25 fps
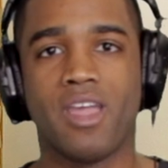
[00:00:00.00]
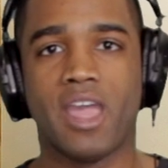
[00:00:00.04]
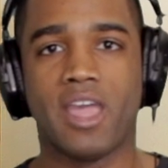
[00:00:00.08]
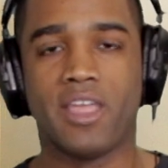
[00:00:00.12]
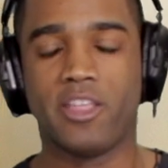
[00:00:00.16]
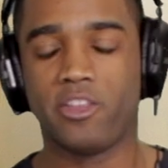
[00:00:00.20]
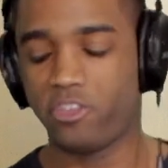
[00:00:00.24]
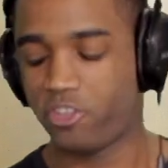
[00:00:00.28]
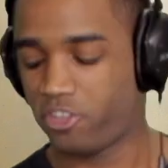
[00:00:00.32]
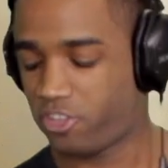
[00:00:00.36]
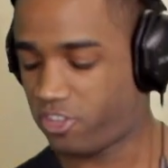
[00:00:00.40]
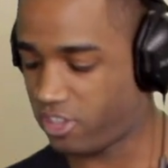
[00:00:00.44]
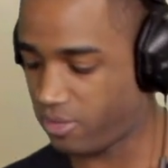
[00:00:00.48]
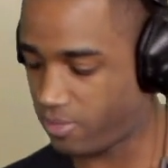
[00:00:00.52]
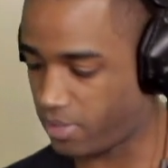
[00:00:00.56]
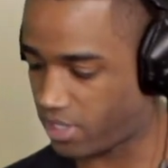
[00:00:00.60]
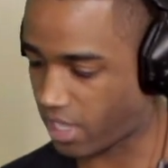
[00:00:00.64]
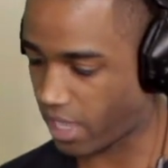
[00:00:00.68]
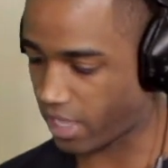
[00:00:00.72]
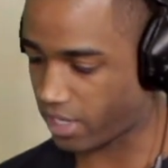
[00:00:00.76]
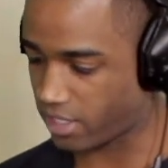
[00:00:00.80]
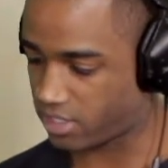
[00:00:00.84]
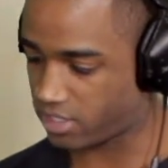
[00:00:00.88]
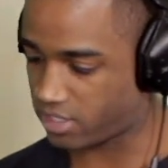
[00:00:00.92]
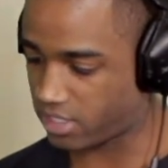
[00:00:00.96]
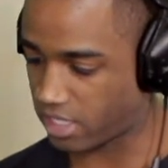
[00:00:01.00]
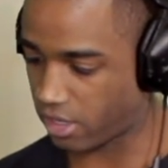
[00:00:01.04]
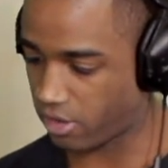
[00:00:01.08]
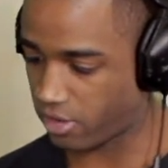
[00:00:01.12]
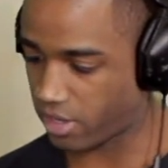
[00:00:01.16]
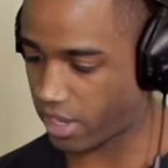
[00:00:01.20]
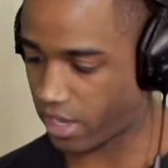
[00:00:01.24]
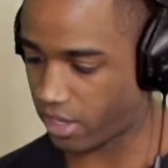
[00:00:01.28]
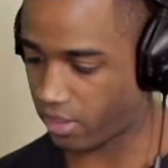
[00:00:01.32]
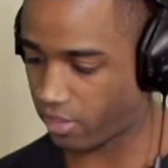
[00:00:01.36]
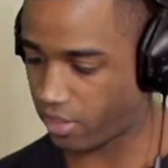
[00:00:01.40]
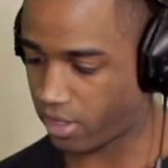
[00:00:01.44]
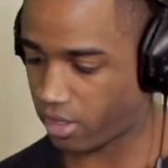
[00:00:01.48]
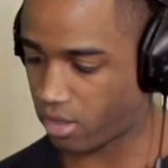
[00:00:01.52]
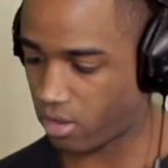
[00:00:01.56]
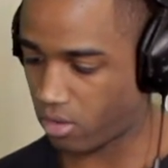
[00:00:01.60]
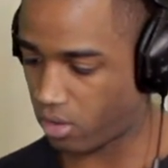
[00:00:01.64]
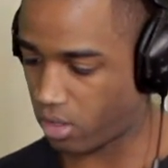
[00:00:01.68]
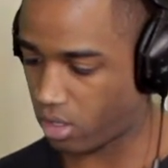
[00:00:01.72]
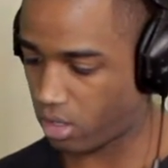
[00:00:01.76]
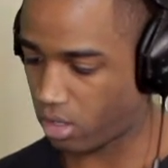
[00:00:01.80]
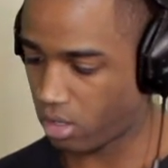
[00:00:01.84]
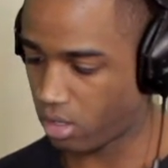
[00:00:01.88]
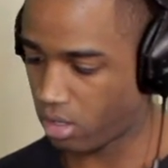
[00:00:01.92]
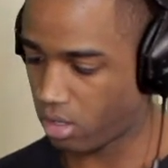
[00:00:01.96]
and you just see me kind of staring at it like
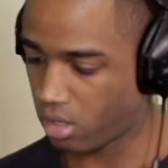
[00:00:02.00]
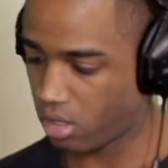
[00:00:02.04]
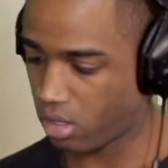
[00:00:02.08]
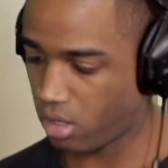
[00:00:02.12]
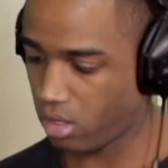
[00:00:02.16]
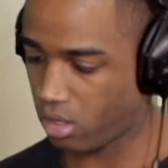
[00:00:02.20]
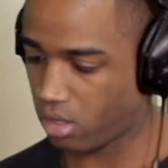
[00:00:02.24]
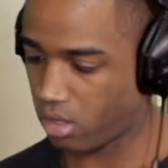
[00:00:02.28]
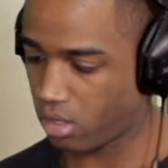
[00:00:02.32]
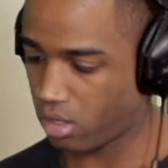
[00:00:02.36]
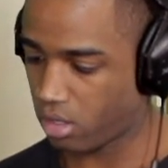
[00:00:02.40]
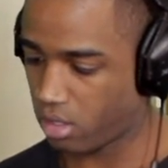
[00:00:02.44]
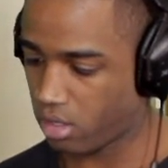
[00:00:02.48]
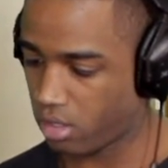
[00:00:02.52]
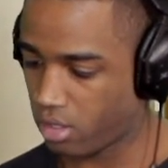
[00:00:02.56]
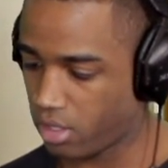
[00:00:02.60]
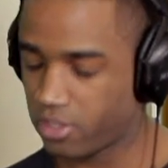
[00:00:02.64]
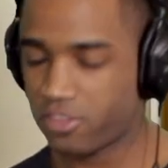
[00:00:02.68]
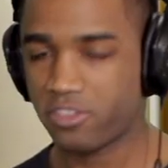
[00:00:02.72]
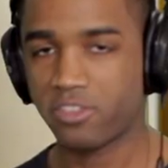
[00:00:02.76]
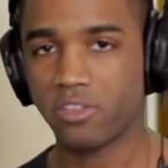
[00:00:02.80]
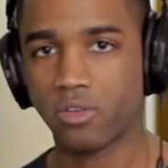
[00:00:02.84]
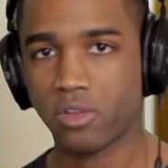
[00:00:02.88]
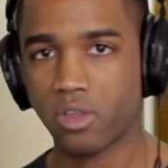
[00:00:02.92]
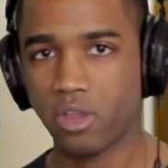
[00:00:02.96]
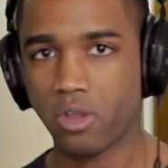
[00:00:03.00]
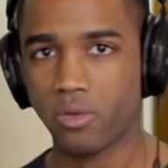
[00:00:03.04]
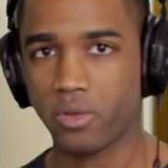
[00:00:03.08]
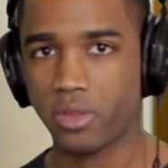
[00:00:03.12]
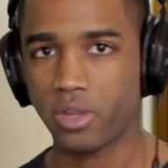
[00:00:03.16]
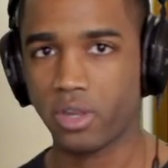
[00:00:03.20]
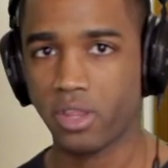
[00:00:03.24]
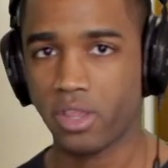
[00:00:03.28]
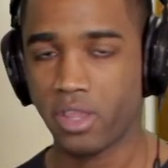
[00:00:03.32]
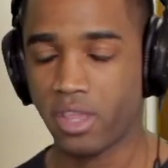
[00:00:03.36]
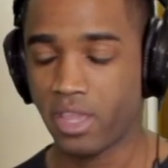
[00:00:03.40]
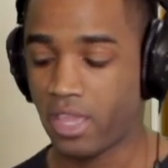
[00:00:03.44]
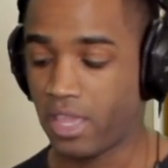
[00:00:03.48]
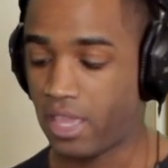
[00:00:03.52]
going, oh, it's still going,